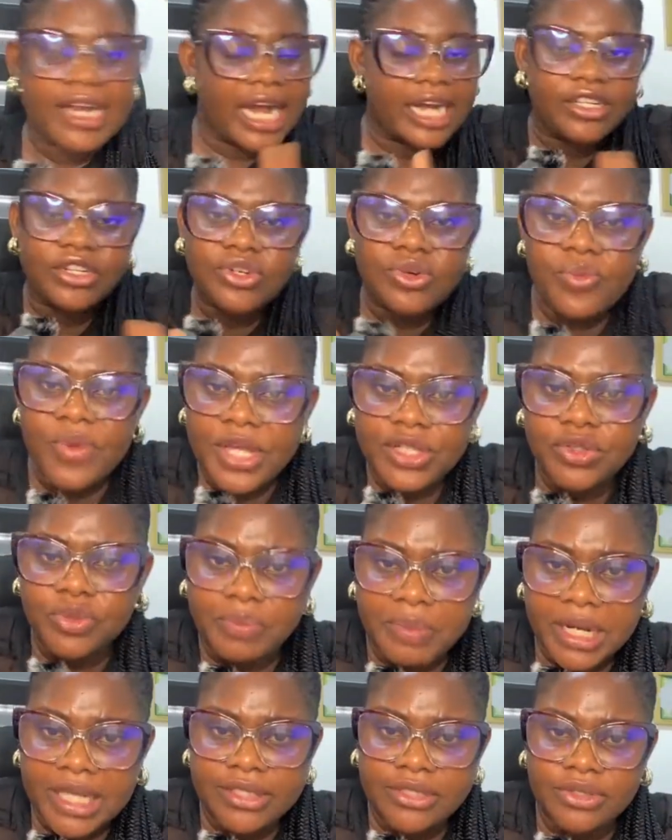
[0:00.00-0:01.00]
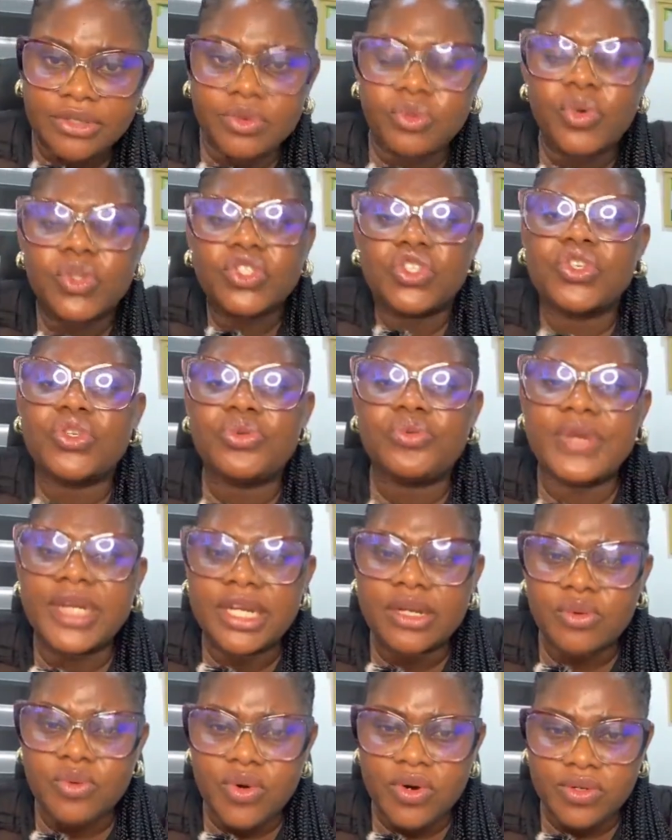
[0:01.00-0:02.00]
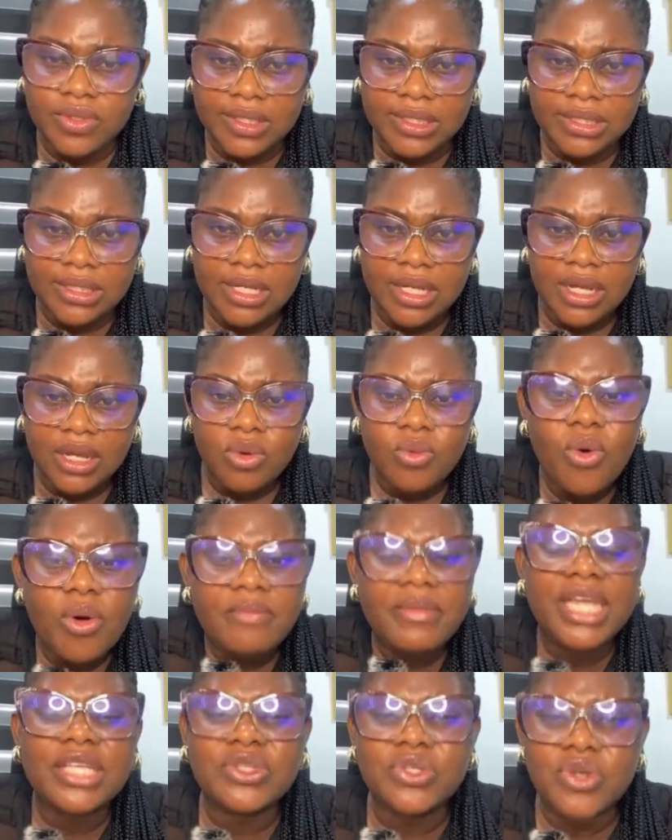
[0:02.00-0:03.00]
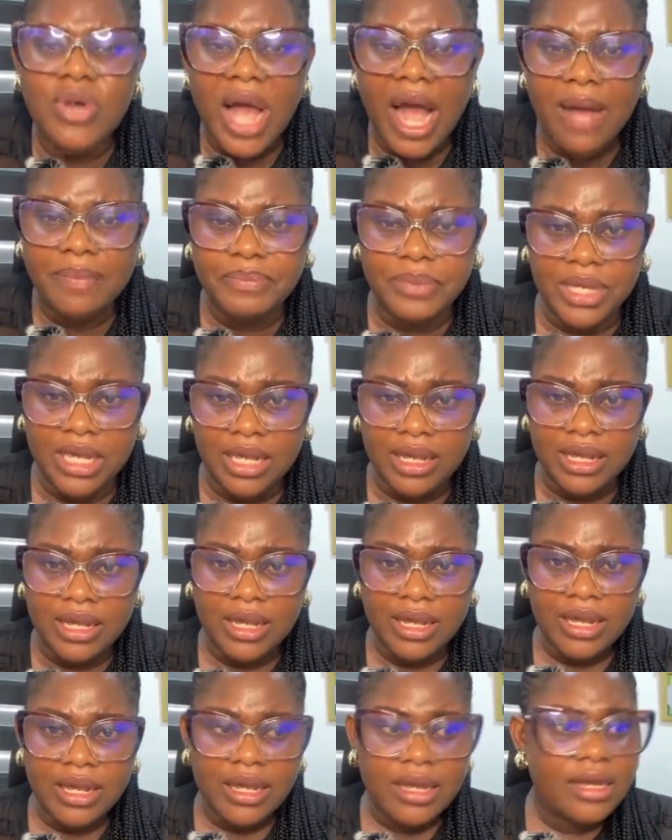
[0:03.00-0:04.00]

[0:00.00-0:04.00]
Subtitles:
I don't know where to place you. What do you really want? What makes you happy?